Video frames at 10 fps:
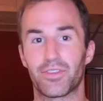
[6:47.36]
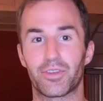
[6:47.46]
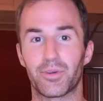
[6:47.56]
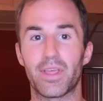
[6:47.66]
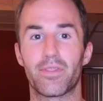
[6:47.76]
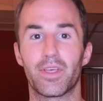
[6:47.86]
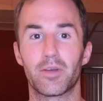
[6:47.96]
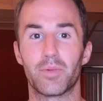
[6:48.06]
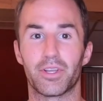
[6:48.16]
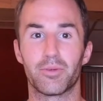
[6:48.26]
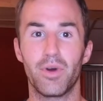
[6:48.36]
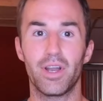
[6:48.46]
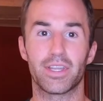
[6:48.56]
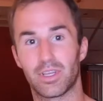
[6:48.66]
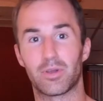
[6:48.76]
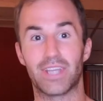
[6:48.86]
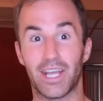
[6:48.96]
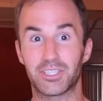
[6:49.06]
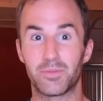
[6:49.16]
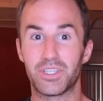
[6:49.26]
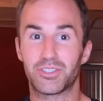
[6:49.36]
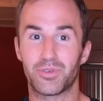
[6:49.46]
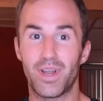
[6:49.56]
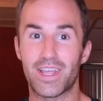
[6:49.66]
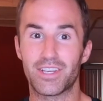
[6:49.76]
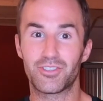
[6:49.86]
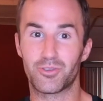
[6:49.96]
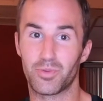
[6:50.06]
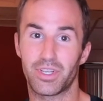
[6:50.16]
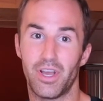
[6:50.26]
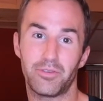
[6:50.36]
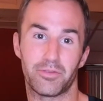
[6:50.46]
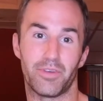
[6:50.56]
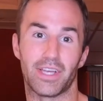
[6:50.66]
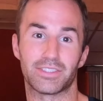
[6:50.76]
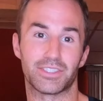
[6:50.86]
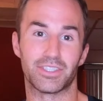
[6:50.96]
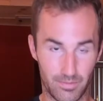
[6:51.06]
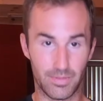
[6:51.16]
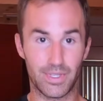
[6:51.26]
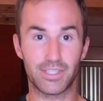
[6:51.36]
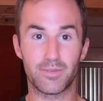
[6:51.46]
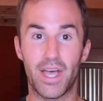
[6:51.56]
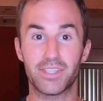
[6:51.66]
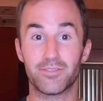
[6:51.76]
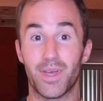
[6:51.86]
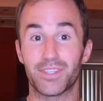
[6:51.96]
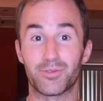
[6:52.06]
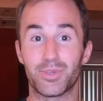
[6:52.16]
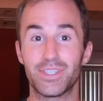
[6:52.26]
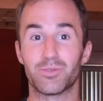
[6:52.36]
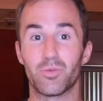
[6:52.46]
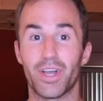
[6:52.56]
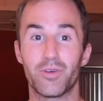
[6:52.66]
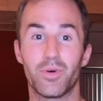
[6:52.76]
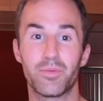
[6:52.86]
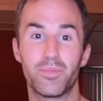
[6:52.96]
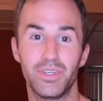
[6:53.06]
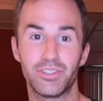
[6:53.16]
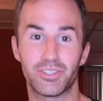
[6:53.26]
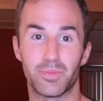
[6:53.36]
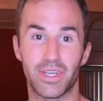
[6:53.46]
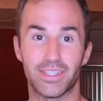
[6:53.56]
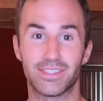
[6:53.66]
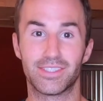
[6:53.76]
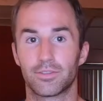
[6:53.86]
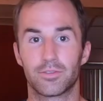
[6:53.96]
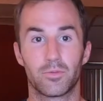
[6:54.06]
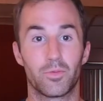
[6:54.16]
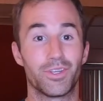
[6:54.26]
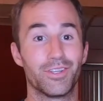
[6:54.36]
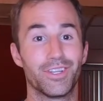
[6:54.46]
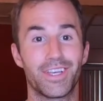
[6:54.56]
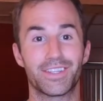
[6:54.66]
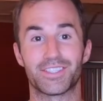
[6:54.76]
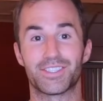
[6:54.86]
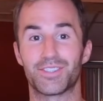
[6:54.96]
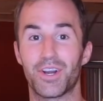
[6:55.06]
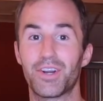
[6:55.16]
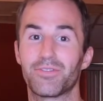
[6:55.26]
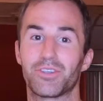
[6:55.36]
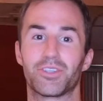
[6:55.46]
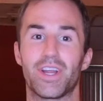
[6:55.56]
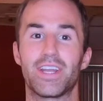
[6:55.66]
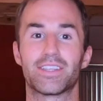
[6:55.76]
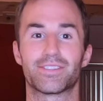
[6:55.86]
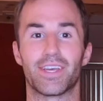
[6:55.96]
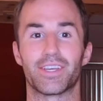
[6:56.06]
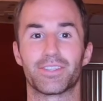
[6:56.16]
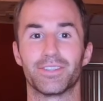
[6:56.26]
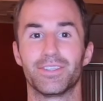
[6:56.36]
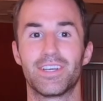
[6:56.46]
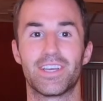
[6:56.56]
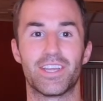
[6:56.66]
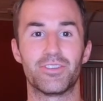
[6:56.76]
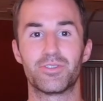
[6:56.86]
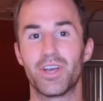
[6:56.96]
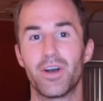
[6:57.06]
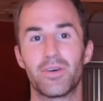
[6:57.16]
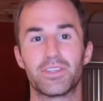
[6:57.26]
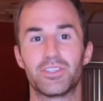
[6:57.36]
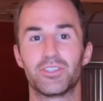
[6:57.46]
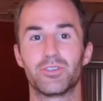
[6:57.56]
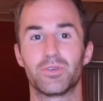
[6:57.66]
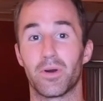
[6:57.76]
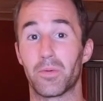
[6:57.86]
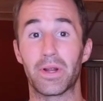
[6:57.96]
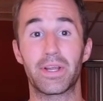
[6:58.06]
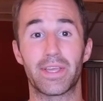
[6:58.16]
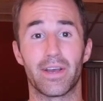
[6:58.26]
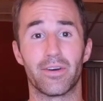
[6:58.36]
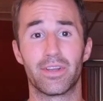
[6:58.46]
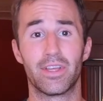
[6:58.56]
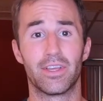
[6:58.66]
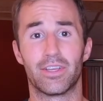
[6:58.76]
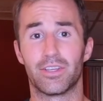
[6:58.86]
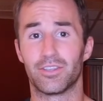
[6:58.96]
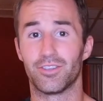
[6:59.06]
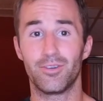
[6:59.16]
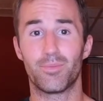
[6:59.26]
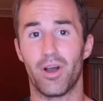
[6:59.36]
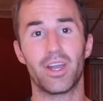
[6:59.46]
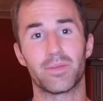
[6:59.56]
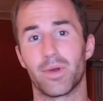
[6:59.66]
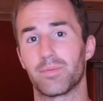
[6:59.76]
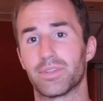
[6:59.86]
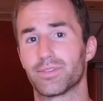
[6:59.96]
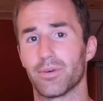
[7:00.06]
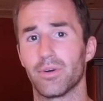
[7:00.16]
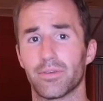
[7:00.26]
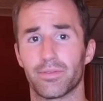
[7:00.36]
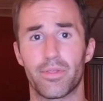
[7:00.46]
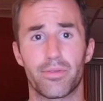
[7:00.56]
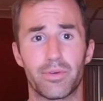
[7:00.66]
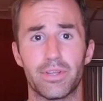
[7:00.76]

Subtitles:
the great thing about your body. It could actually be trained to recover faster. And that's a massive, massive reason why you want to build your base. When you look at the start of your training cycle and you go and do a workout, your body might be sore for 3,